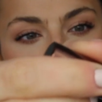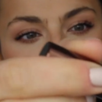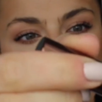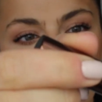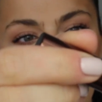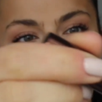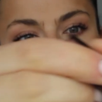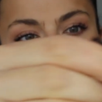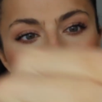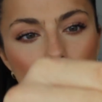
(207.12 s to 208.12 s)
quite a
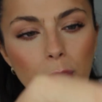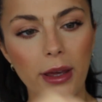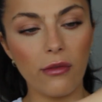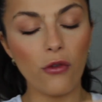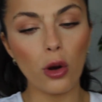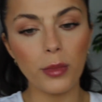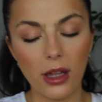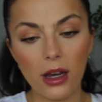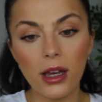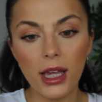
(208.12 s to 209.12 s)
thick gloopy
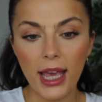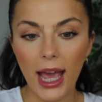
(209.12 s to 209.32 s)
formula,